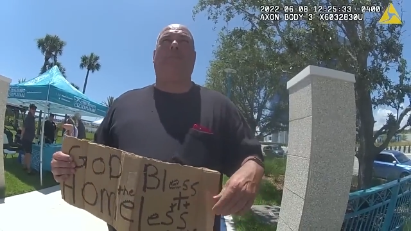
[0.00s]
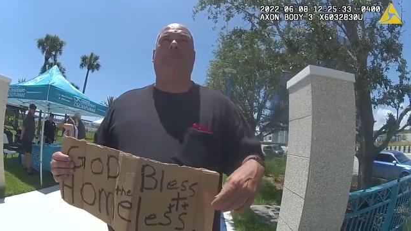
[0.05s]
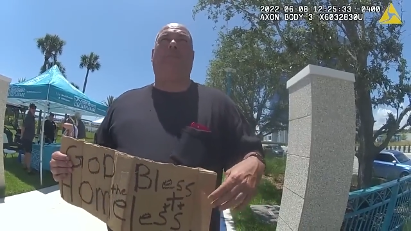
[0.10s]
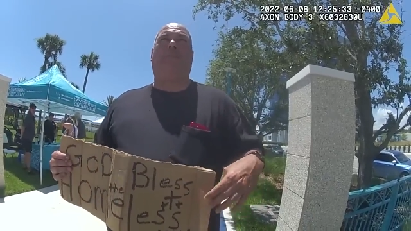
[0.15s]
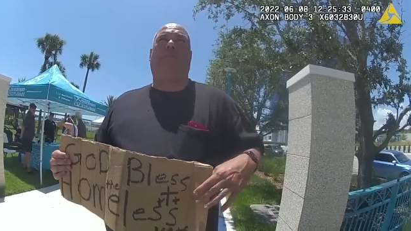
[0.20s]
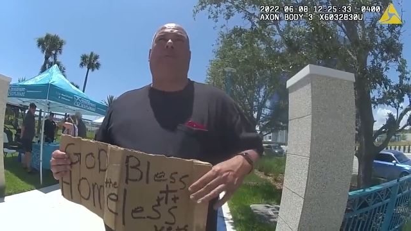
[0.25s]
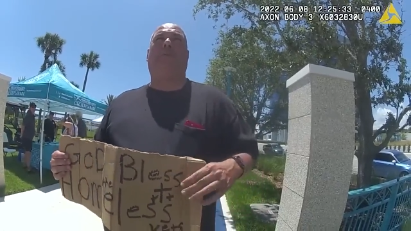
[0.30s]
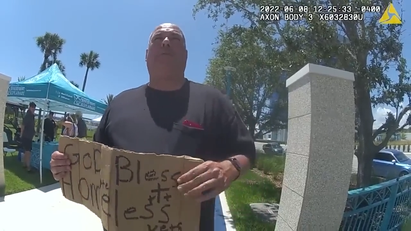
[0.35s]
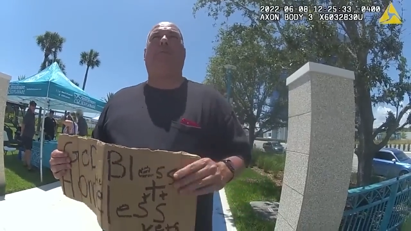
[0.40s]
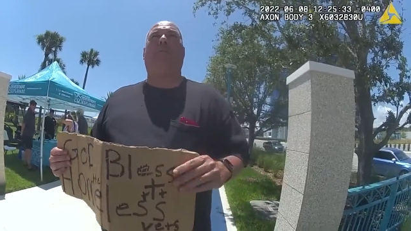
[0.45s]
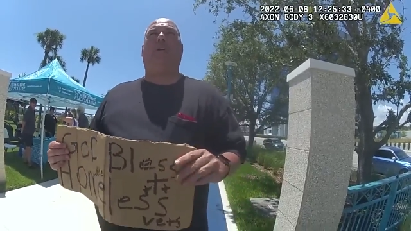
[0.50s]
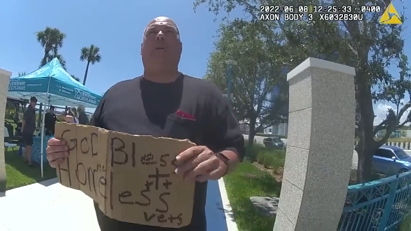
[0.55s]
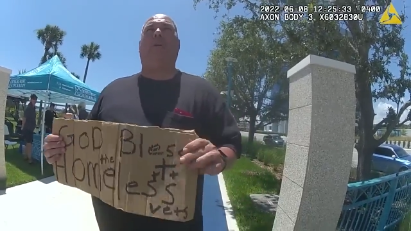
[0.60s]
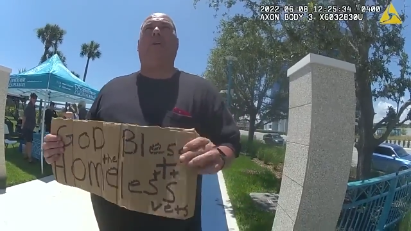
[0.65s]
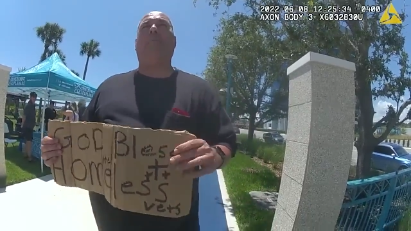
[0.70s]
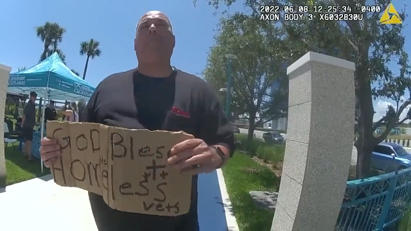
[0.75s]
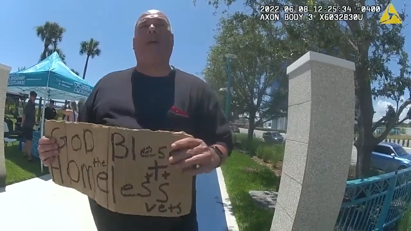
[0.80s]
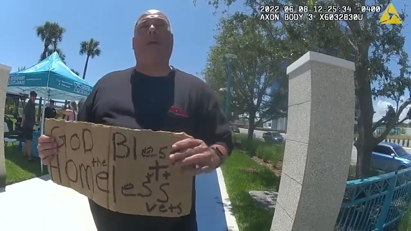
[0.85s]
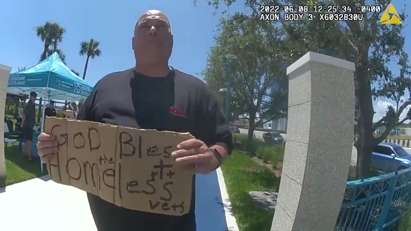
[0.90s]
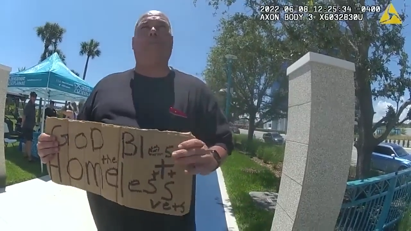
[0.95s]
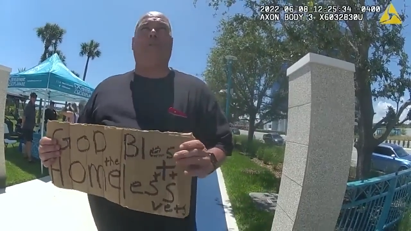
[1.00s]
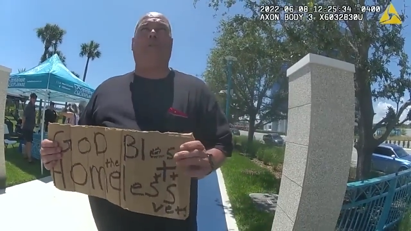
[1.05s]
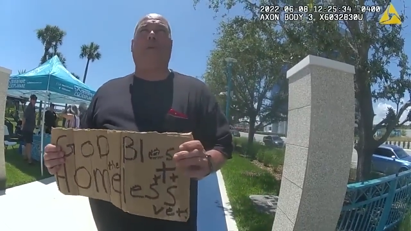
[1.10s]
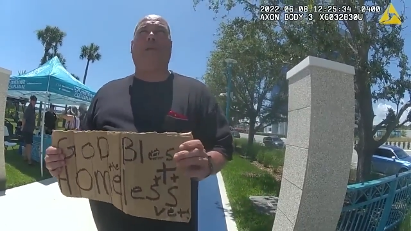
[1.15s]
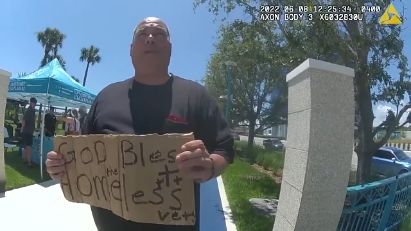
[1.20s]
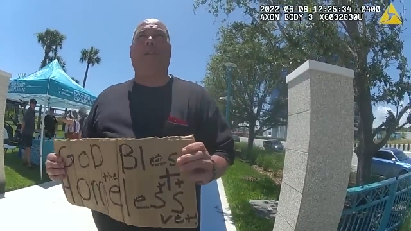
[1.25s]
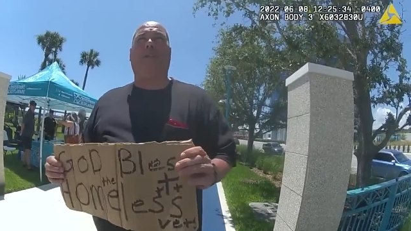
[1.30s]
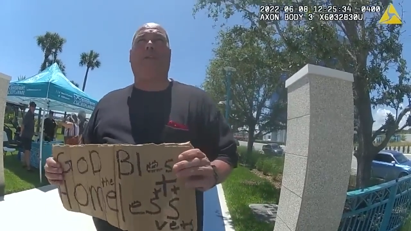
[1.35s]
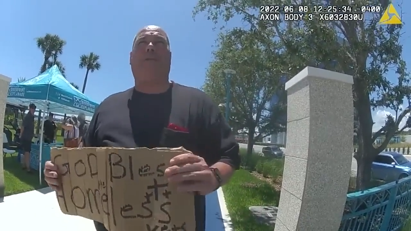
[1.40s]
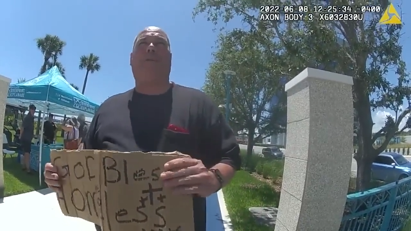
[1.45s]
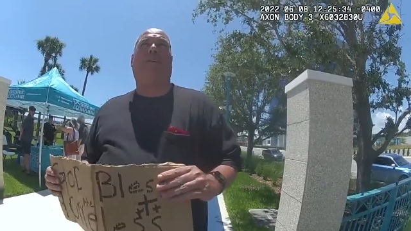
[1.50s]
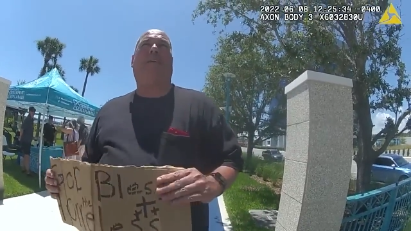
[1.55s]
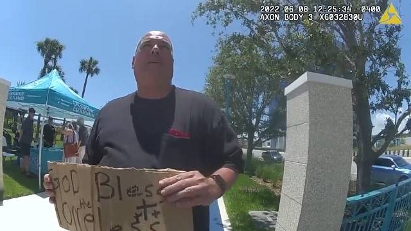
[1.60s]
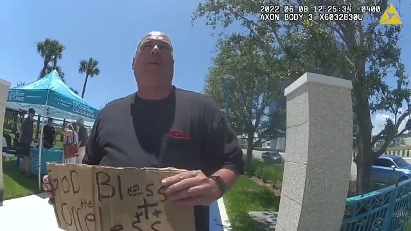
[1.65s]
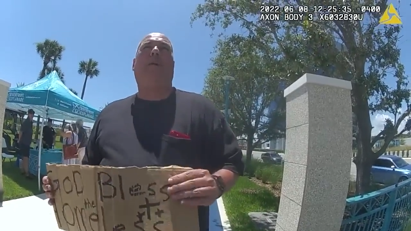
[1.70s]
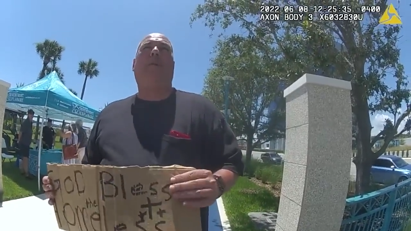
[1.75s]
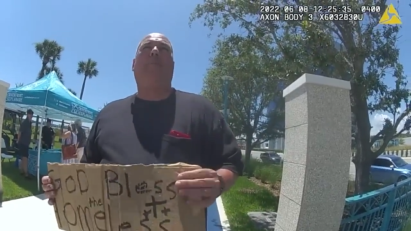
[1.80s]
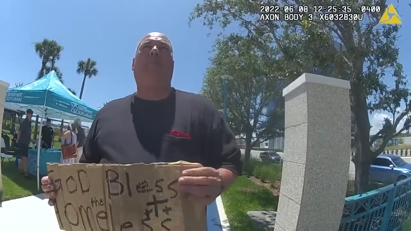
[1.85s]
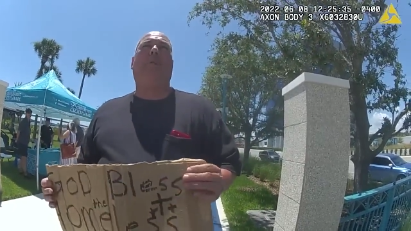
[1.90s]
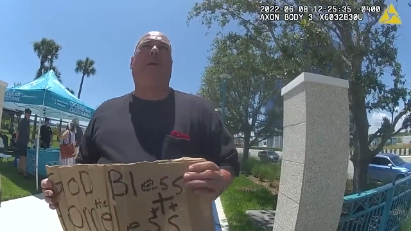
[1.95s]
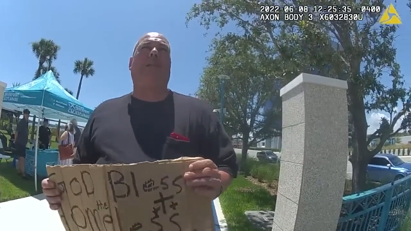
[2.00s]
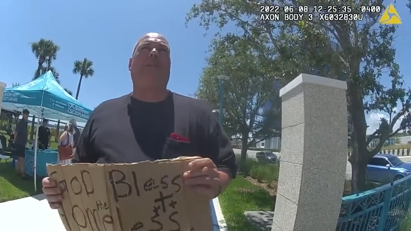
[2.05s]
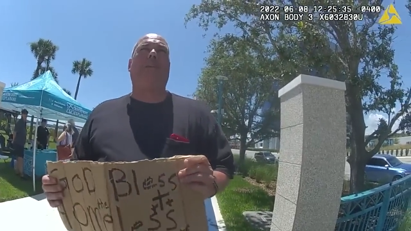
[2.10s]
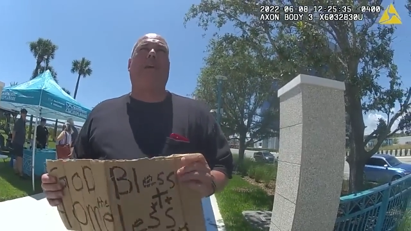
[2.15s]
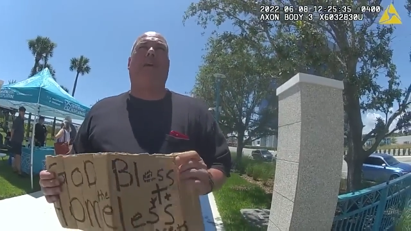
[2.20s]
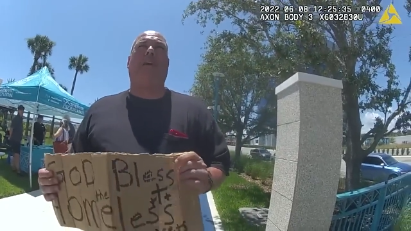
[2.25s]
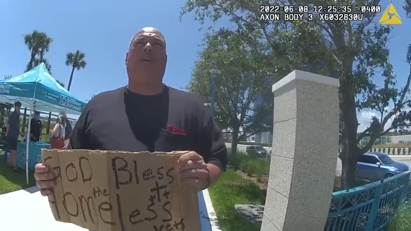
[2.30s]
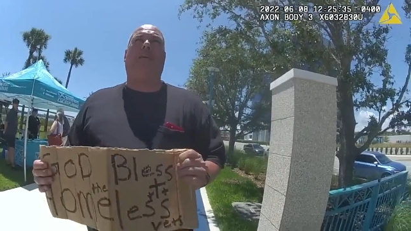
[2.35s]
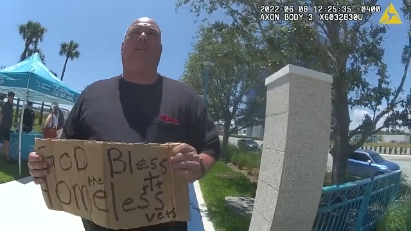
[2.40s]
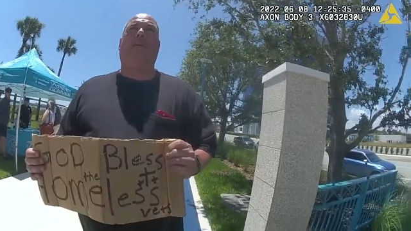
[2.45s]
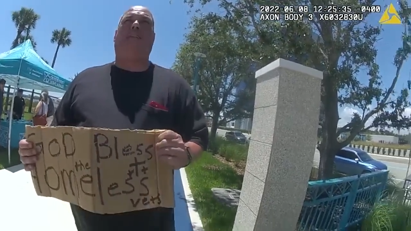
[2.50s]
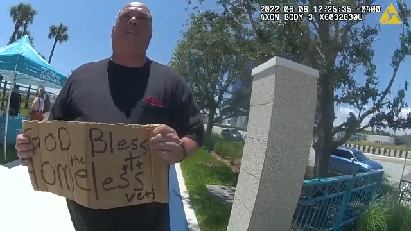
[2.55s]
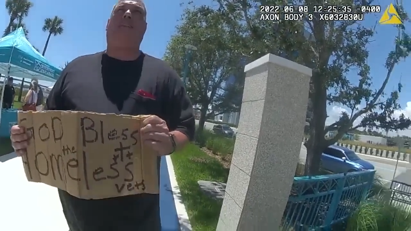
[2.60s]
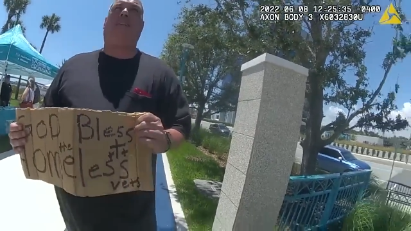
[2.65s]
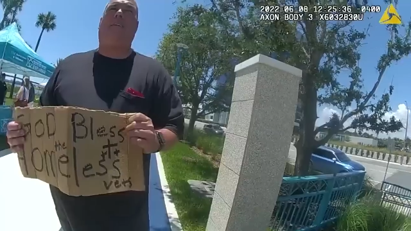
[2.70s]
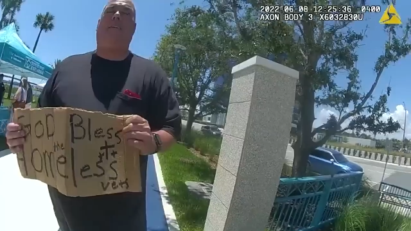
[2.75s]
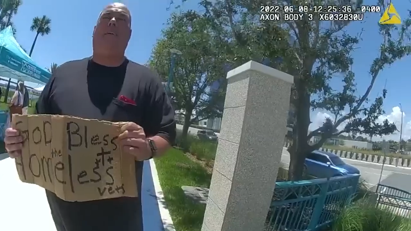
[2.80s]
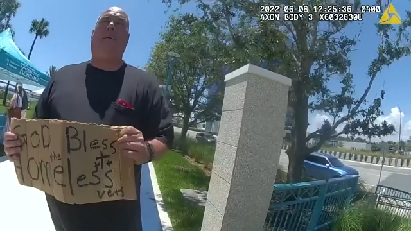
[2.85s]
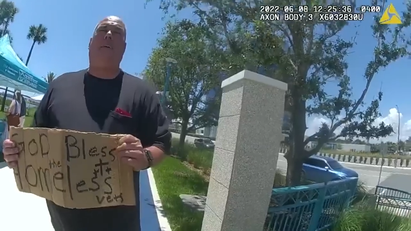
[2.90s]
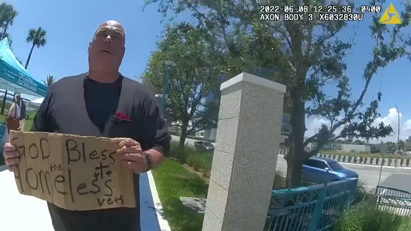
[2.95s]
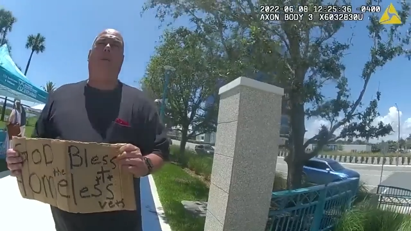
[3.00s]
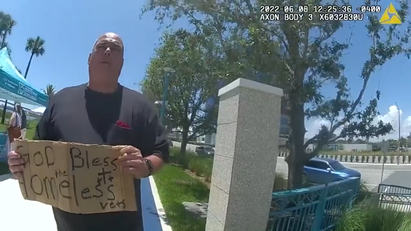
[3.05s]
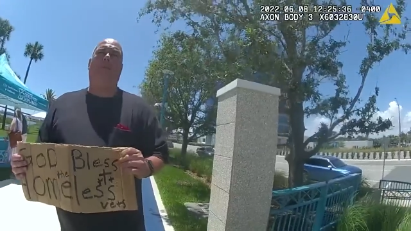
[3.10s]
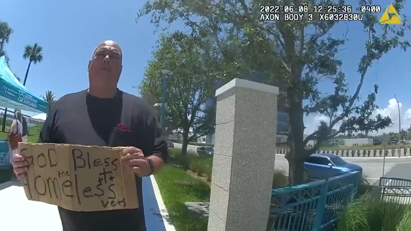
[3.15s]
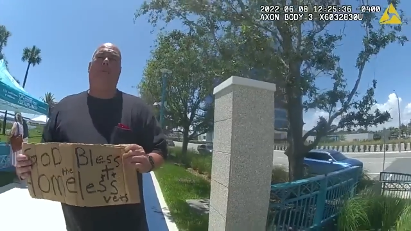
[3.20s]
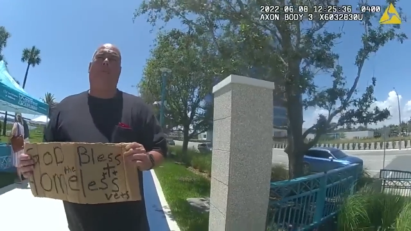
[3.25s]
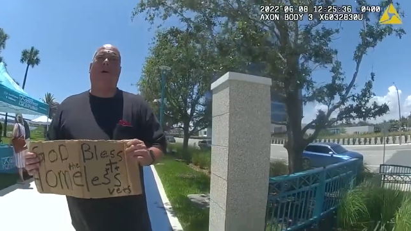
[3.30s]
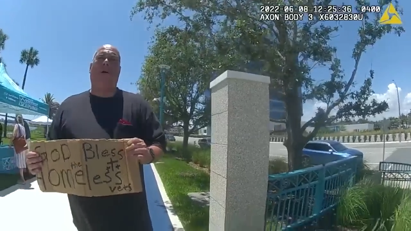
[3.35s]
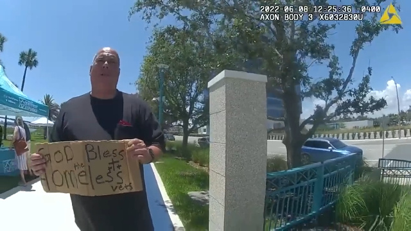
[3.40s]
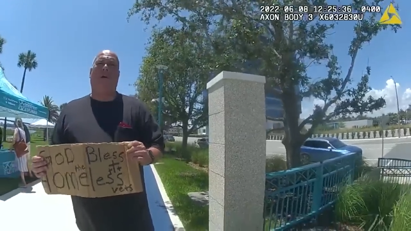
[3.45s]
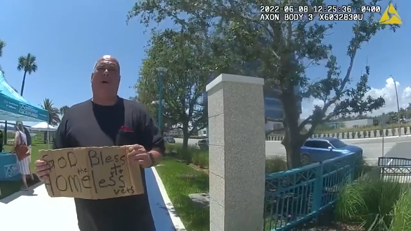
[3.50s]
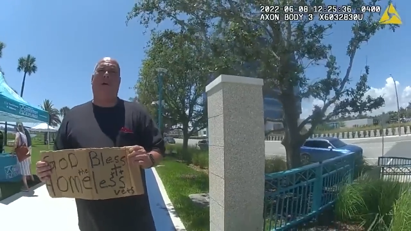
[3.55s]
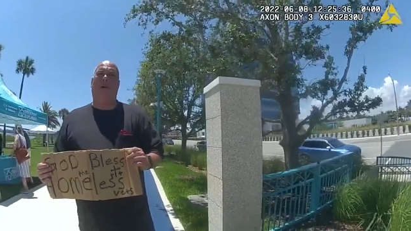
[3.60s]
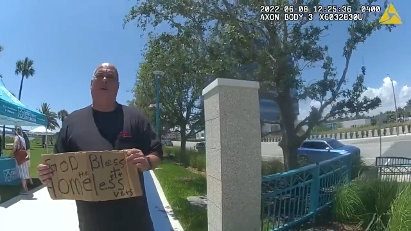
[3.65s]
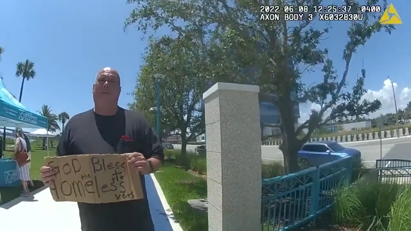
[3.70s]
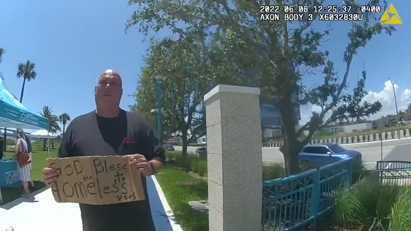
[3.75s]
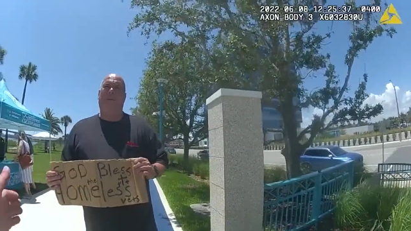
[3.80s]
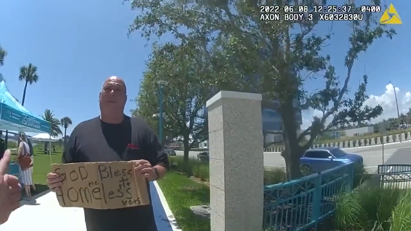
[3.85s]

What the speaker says: (no speaker visible)